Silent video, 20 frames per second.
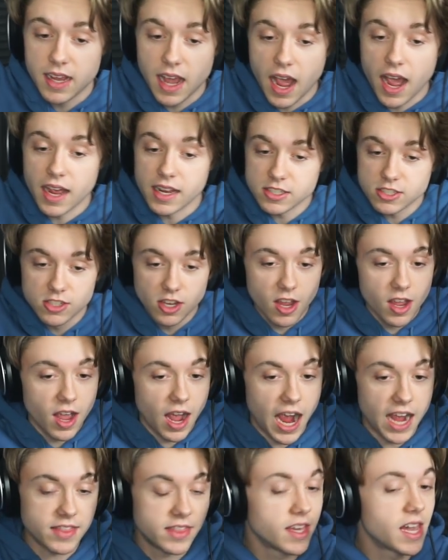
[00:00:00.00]
Guys,
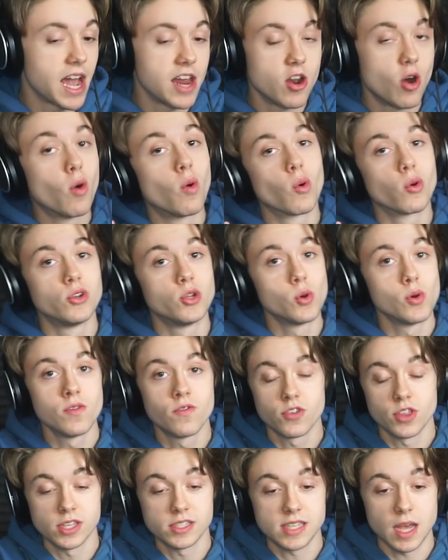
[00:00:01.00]
I think I know what we're doing
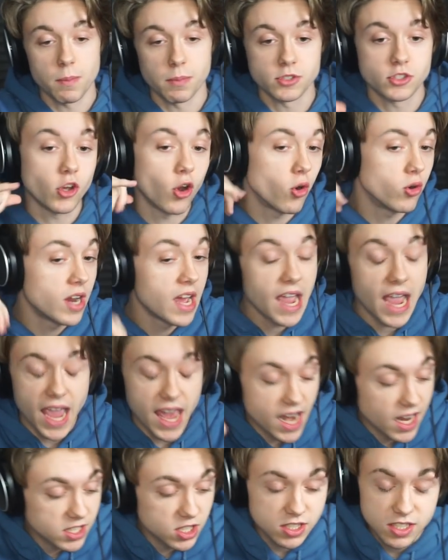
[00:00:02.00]
for this episode,
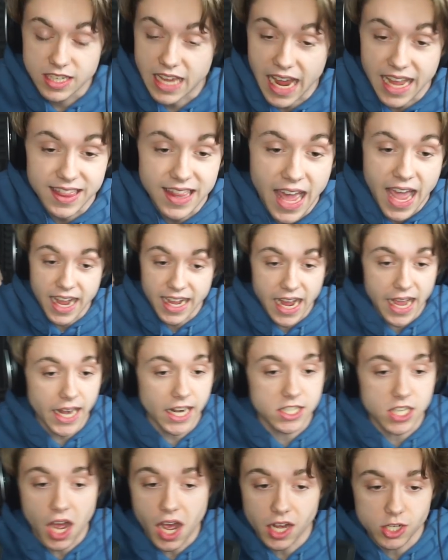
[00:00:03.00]
and it's getting the heck out
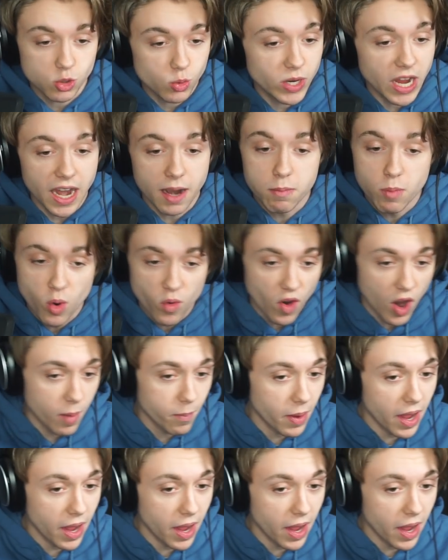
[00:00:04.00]
of Dodge. We gotta move our